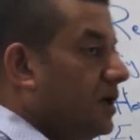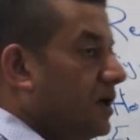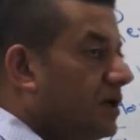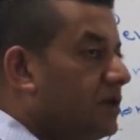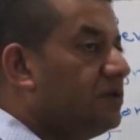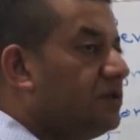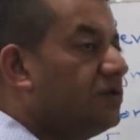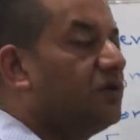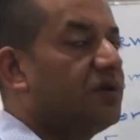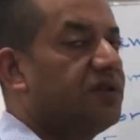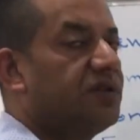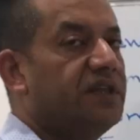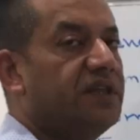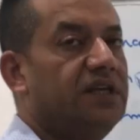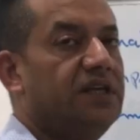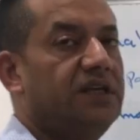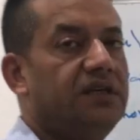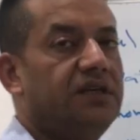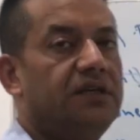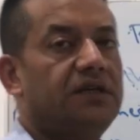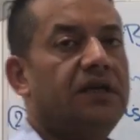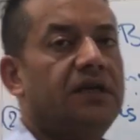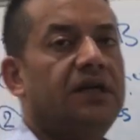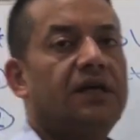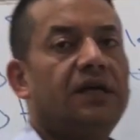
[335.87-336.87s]

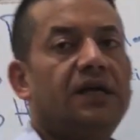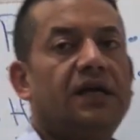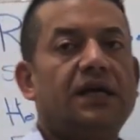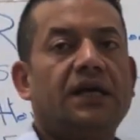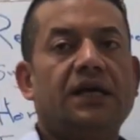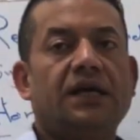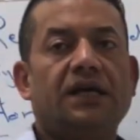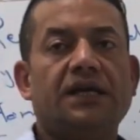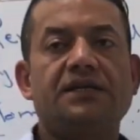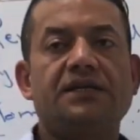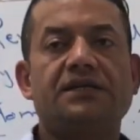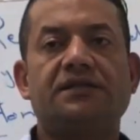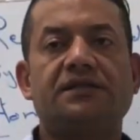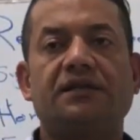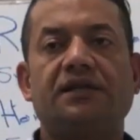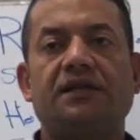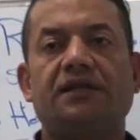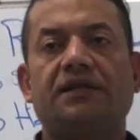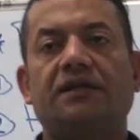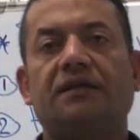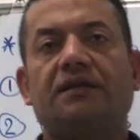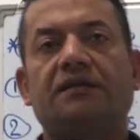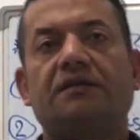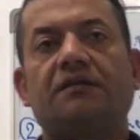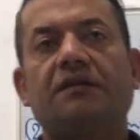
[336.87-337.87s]
Endothelin is
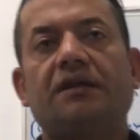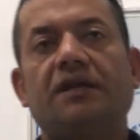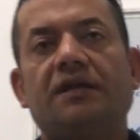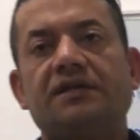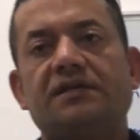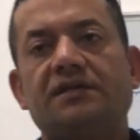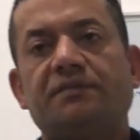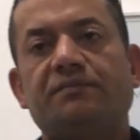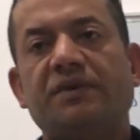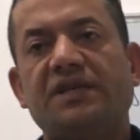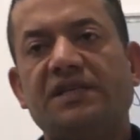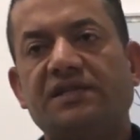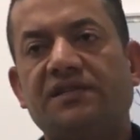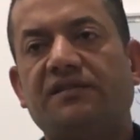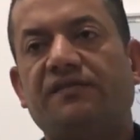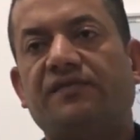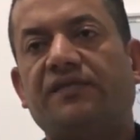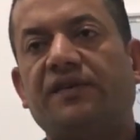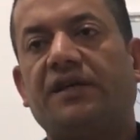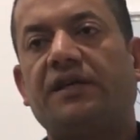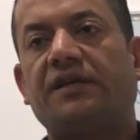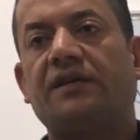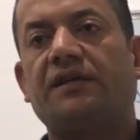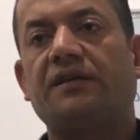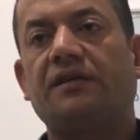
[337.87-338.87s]
a
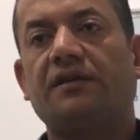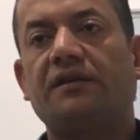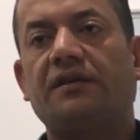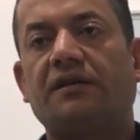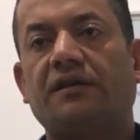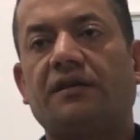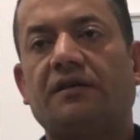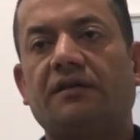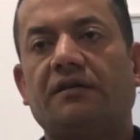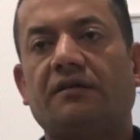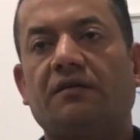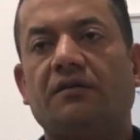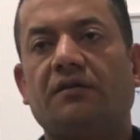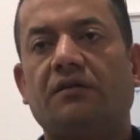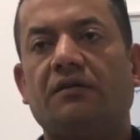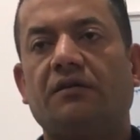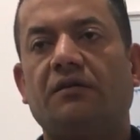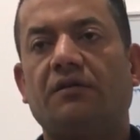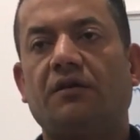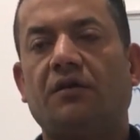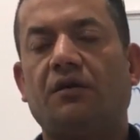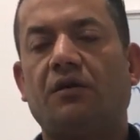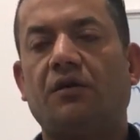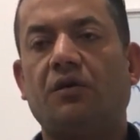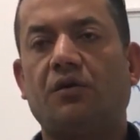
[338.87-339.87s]
specific
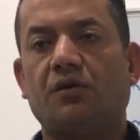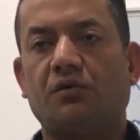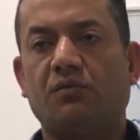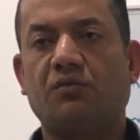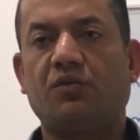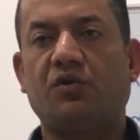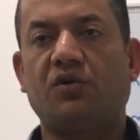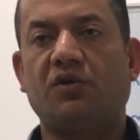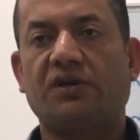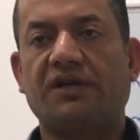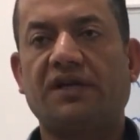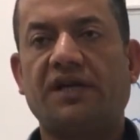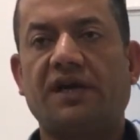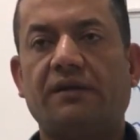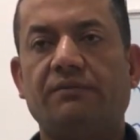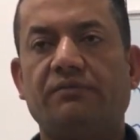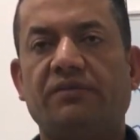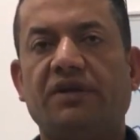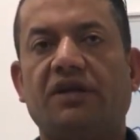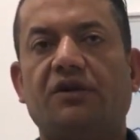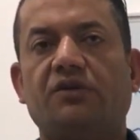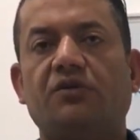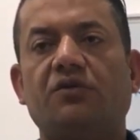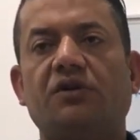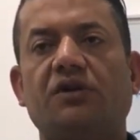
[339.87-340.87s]
hormone, can
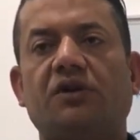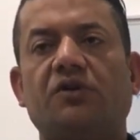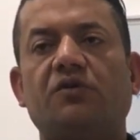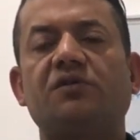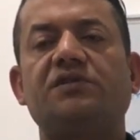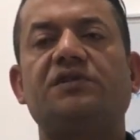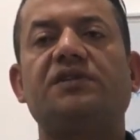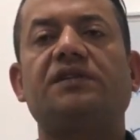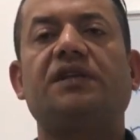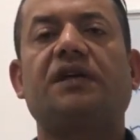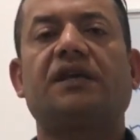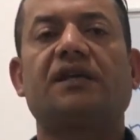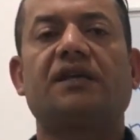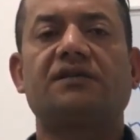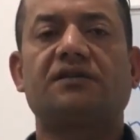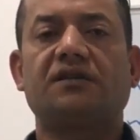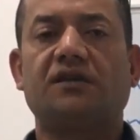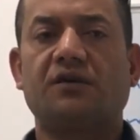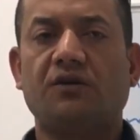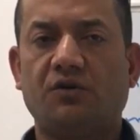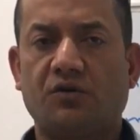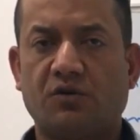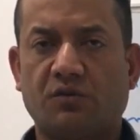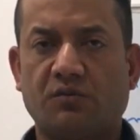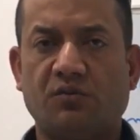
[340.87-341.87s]
be considered as a
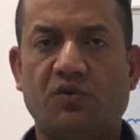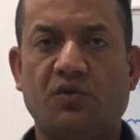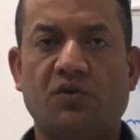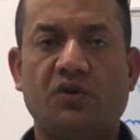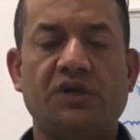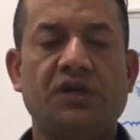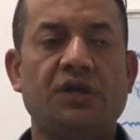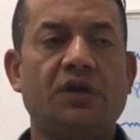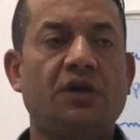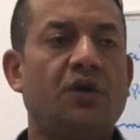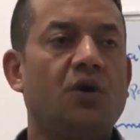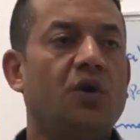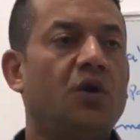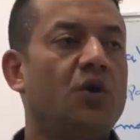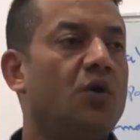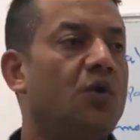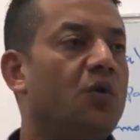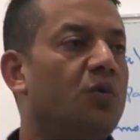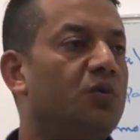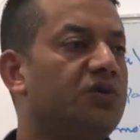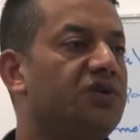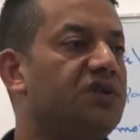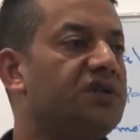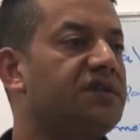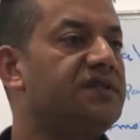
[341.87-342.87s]
hormone,
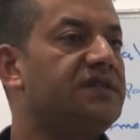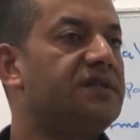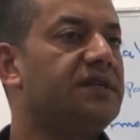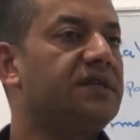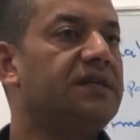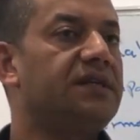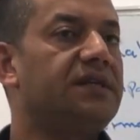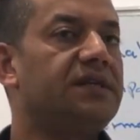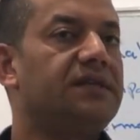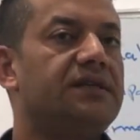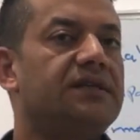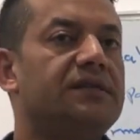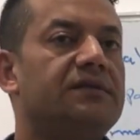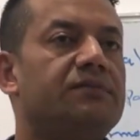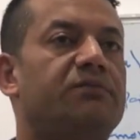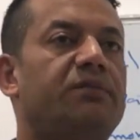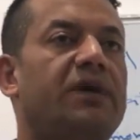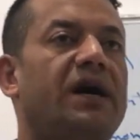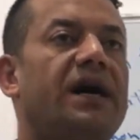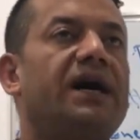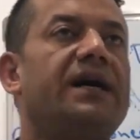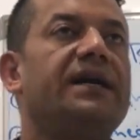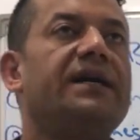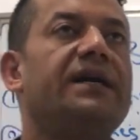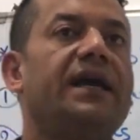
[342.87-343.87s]
which is secreted
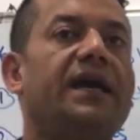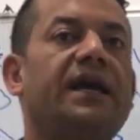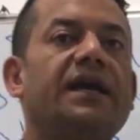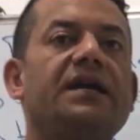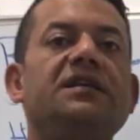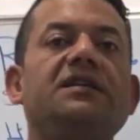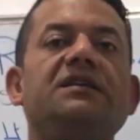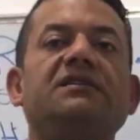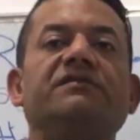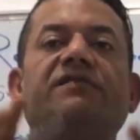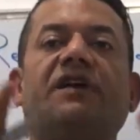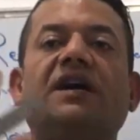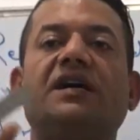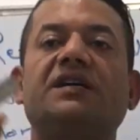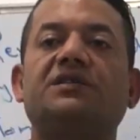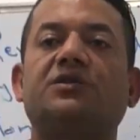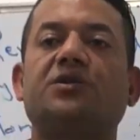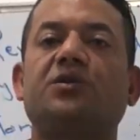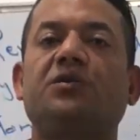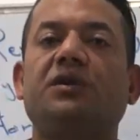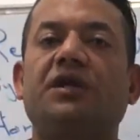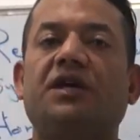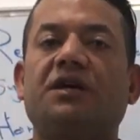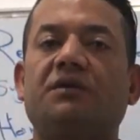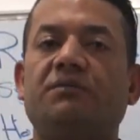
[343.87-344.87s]
by any
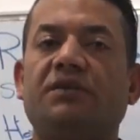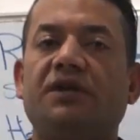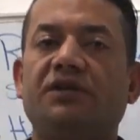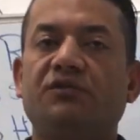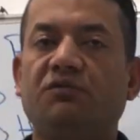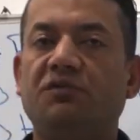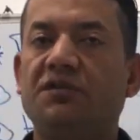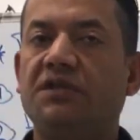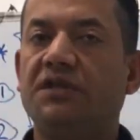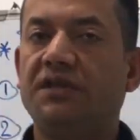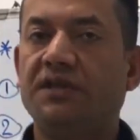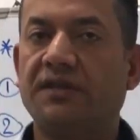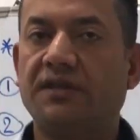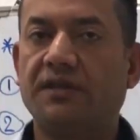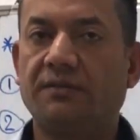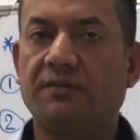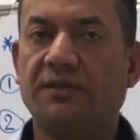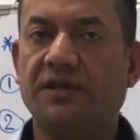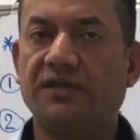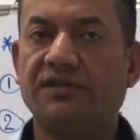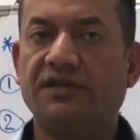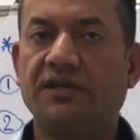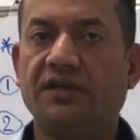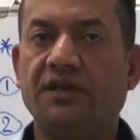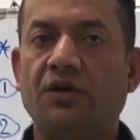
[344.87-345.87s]
vascular bed within the
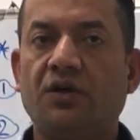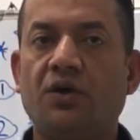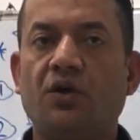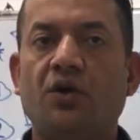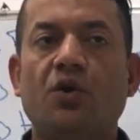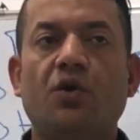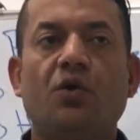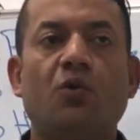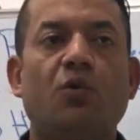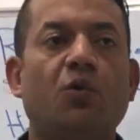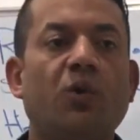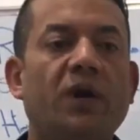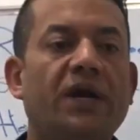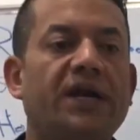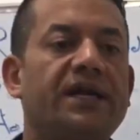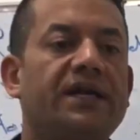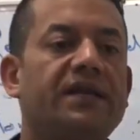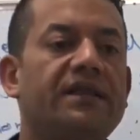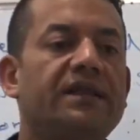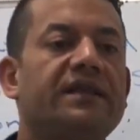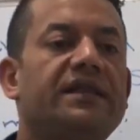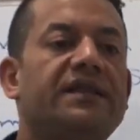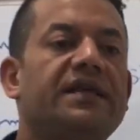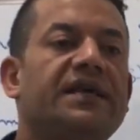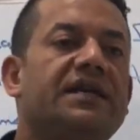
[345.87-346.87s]
body
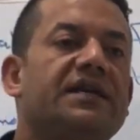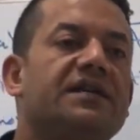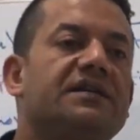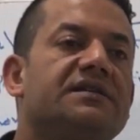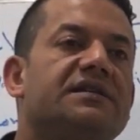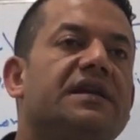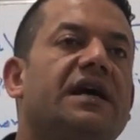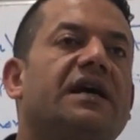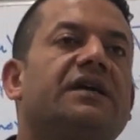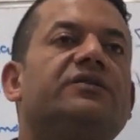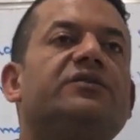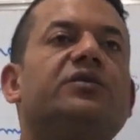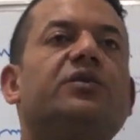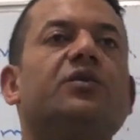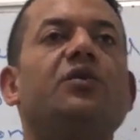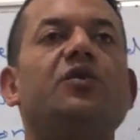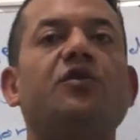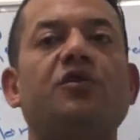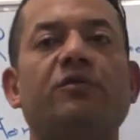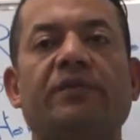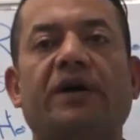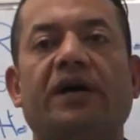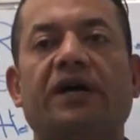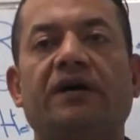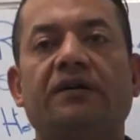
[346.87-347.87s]
when there is a
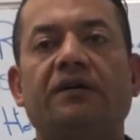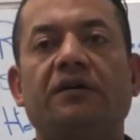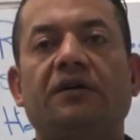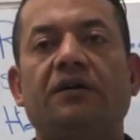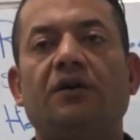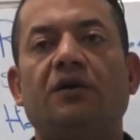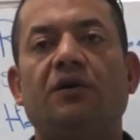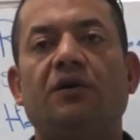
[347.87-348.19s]
trauma,